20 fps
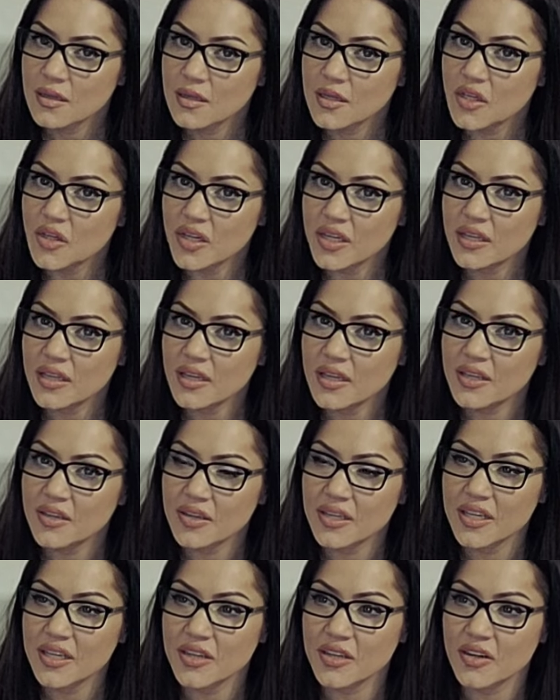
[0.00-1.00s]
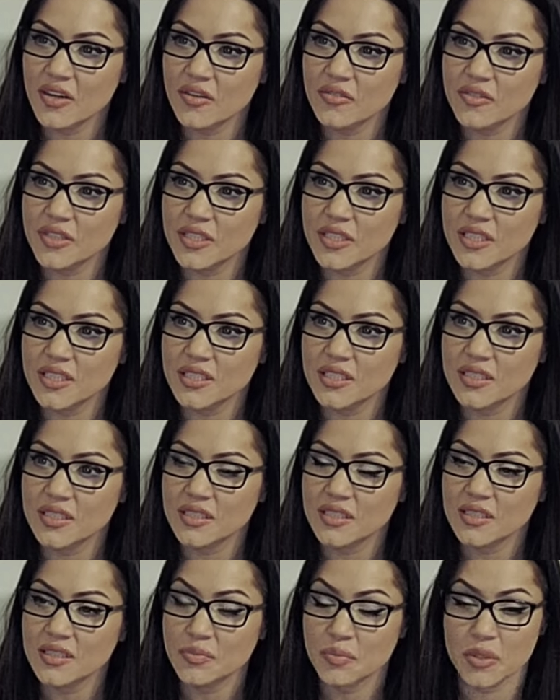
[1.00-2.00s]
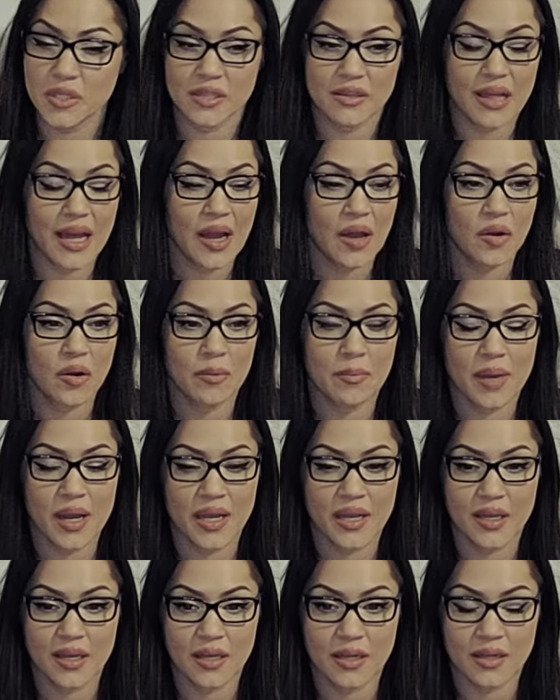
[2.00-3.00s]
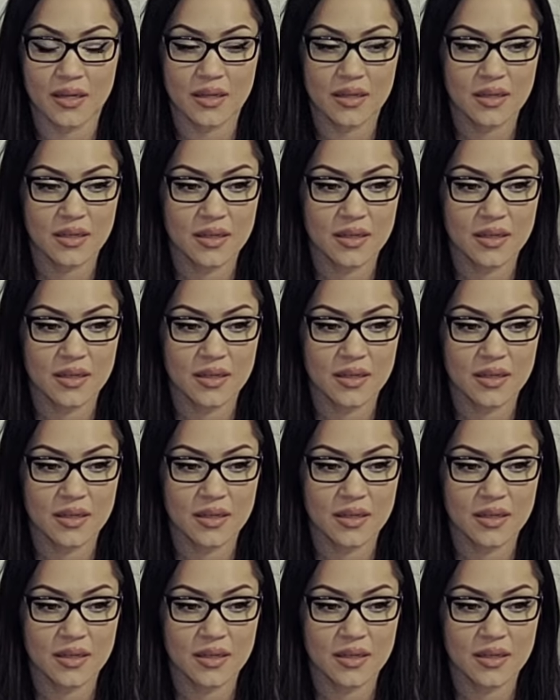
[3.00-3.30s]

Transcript: you hear that? You can hear it off in the distance. It's pretty loud on my end.